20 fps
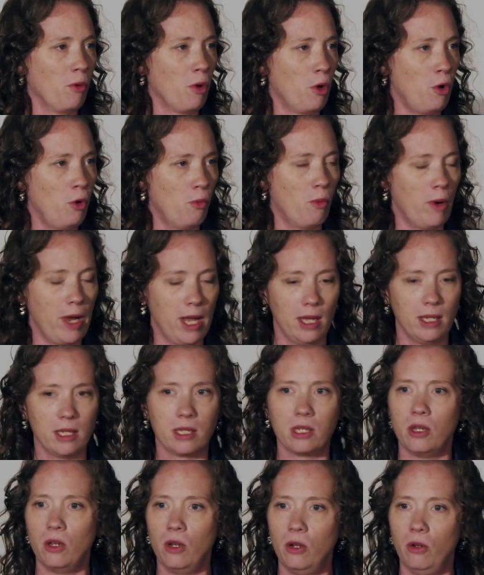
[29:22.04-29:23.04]
who
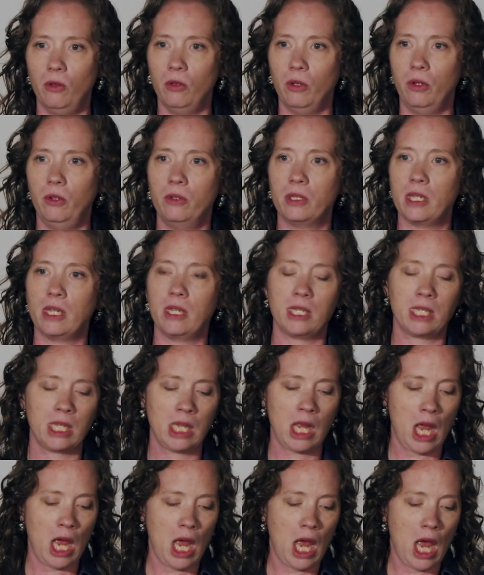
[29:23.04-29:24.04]
wins, who loses.
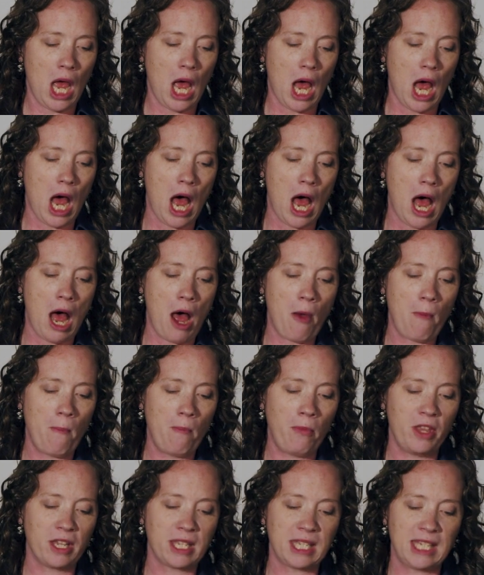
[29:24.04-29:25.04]

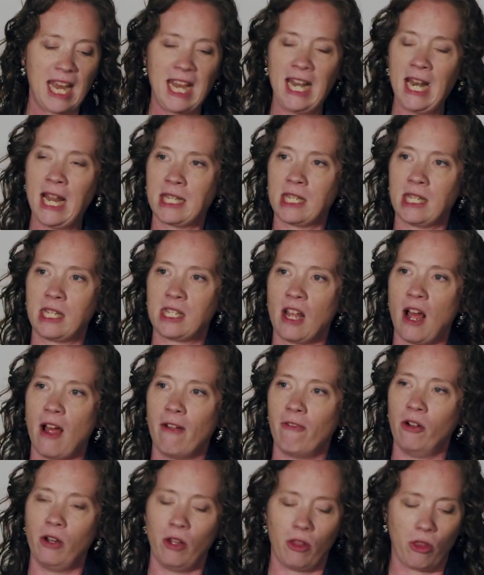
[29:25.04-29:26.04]
The state as a
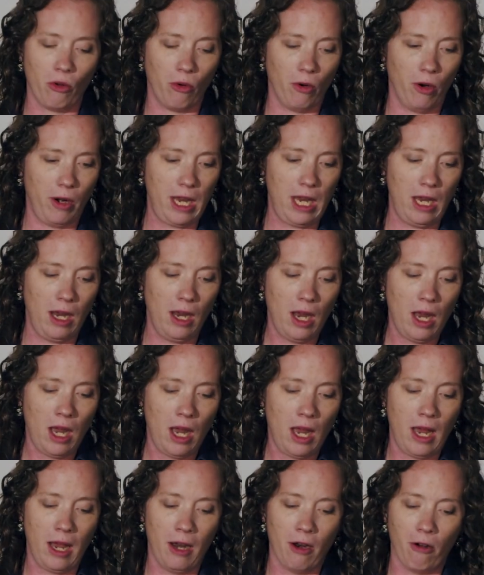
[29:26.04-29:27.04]
sovereign authority
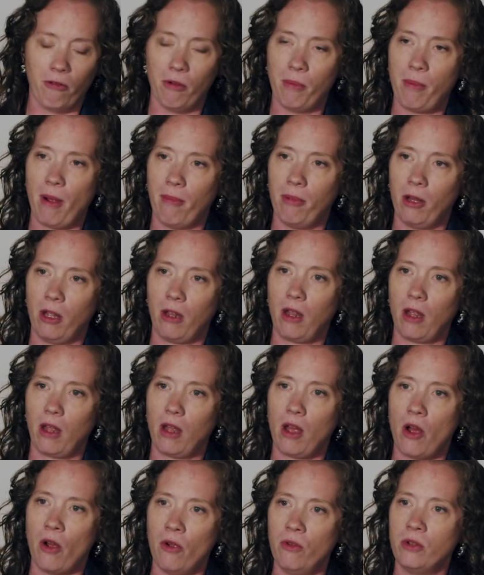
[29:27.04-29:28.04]
in our republic
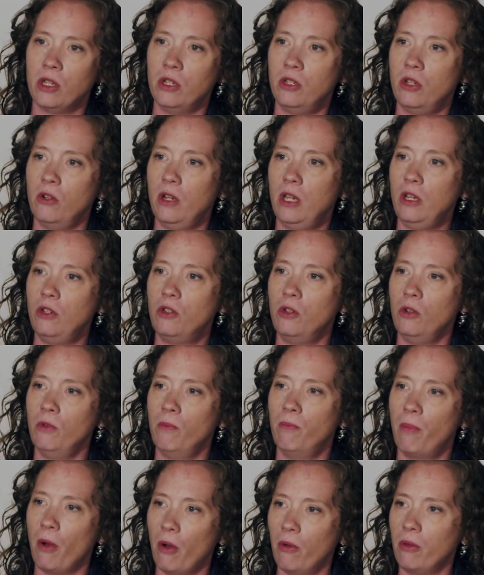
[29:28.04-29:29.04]
owes a duty to
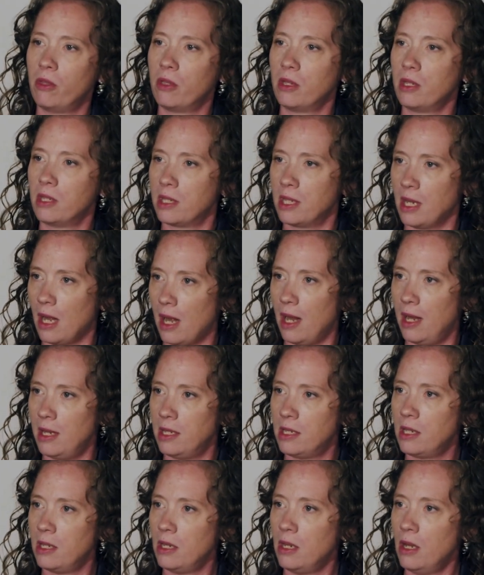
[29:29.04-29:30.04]
both
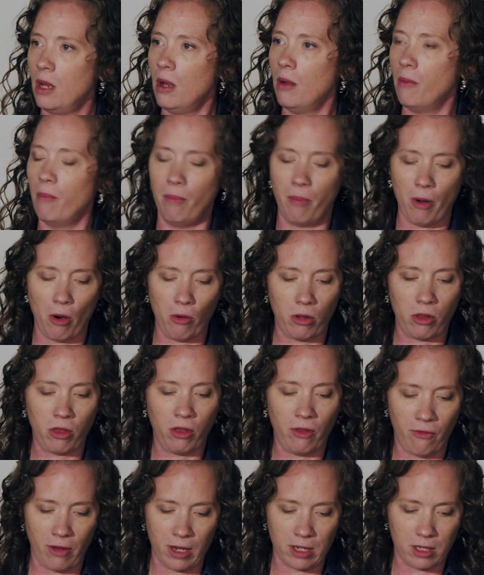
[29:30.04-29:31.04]
sides, both
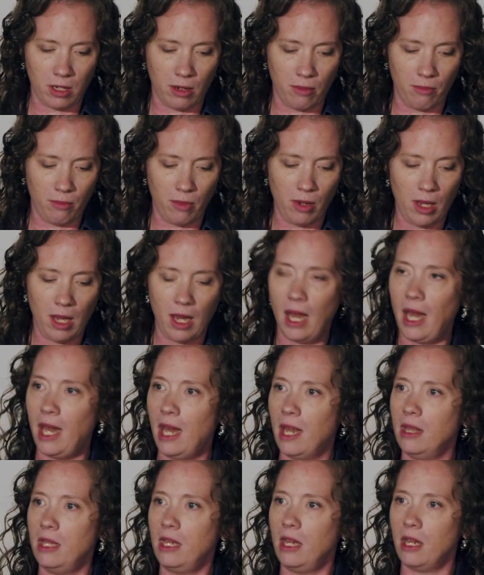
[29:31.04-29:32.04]
the victim
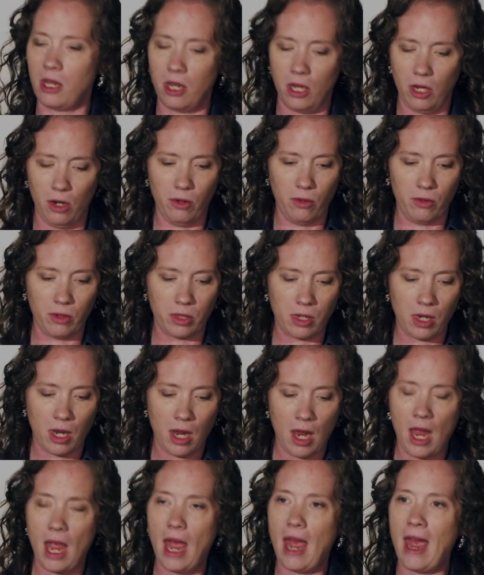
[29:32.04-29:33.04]
and the accused,
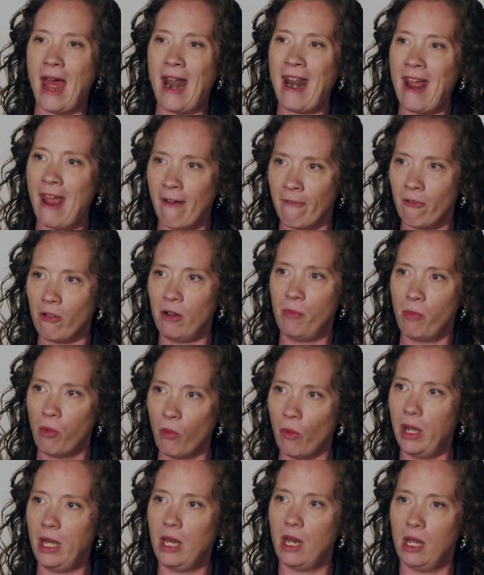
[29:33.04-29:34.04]
at every
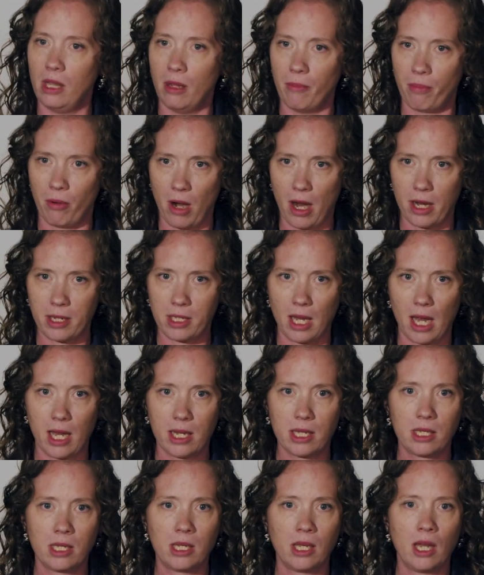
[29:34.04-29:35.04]
point in the
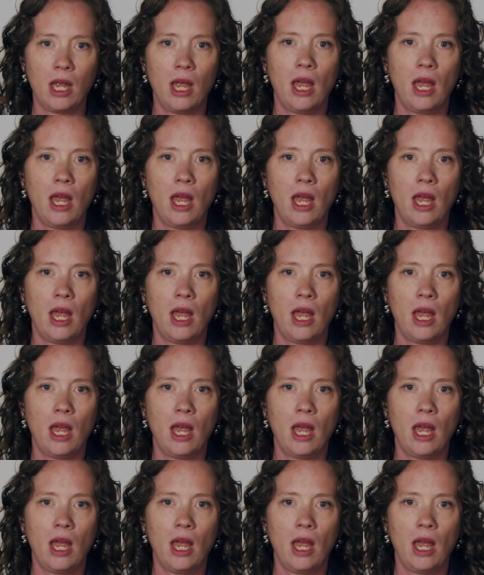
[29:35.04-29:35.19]
process.